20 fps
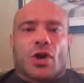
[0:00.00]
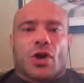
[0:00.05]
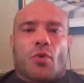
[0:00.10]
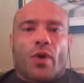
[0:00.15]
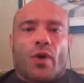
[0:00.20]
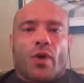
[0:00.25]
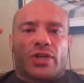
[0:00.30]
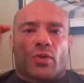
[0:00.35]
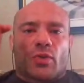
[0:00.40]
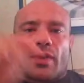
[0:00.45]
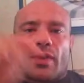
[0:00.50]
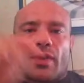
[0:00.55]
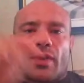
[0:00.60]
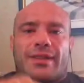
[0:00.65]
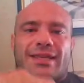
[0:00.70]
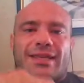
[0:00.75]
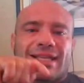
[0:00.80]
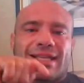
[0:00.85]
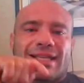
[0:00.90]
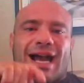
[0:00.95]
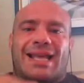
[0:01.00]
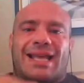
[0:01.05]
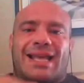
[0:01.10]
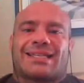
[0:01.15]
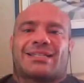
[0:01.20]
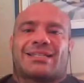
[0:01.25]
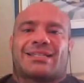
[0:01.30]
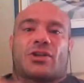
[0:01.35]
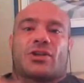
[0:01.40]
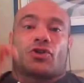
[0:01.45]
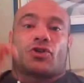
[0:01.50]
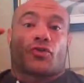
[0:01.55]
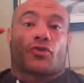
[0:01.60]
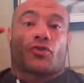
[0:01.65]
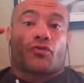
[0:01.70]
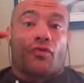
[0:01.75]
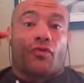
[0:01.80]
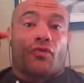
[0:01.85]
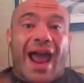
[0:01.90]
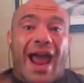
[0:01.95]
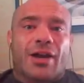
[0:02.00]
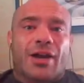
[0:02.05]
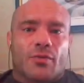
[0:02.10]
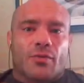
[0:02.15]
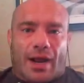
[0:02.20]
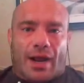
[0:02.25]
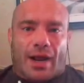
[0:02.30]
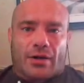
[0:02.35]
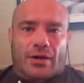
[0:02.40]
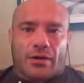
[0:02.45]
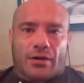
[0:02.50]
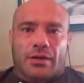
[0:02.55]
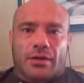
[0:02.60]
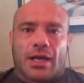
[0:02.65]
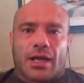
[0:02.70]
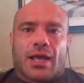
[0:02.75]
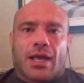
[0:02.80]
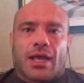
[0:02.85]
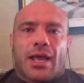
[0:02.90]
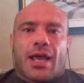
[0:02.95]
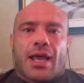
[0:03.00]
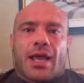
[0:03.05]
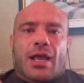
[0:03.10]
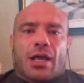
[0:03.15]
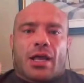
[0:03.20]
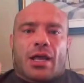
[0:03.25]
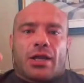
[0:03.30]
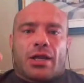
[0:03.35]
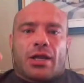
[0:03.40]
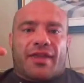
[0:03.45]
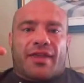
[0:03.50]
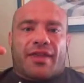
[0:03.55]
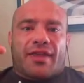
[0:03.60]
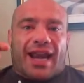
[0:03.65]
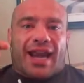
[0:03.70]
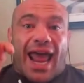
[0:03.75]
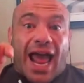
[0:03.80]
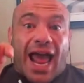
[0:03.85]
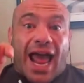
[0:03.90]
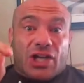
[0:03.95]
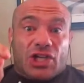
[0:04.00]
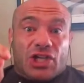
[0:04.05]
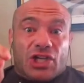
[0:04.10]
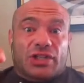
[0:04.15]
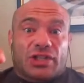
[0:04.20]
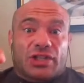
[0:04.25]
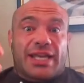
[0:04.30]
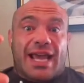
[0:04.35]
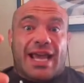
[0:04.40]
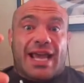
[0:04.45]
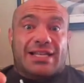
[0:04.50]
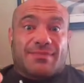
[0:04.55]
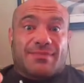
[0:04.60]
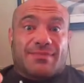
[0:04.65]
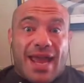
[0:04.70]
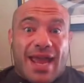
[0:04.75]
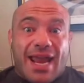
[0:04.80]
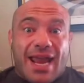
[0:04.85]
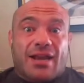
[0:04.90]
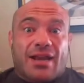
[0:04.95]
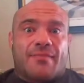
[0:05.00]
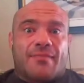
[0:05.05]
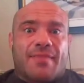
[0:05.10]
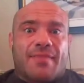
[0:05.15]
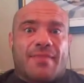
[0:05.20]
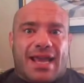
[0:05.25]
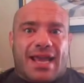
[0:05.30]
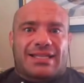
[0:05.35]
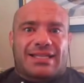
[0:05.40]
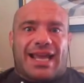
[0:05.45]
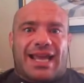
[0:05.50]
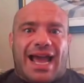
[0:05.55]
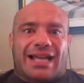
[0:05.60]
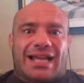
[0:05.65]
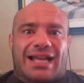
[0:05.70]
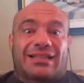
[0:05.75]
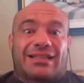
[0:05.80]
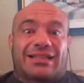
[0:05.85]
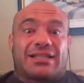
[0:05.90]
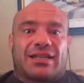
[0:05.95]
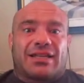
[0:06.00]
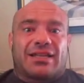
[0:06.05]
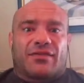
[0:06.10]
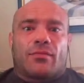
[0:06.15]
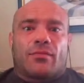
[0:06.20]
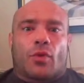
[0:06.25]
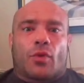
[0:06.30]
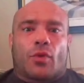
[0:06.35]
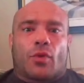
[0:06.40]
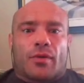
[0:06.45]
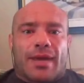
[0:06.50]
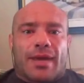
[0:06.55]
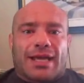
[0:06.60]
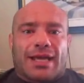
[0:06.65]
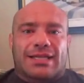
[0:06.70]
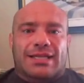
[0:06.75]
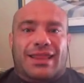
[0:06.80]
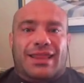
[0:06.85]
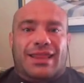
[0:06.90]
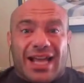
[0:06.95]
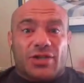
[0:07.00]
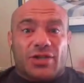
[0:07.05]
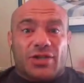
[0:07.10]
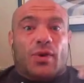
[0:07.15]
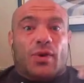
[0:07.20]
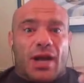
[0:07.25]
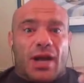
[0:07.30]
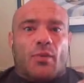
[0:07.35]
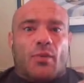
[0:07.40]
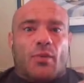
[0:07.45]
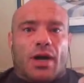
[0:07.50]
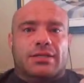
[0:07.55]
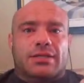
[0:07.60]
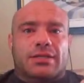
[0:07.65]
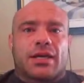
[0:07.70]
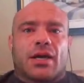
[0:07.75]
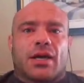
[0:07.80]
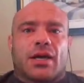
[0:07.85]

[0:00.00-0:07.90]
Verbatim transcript: Which one of these guys has the track record that actually has made amazing athletes even more amazing. That's what I want.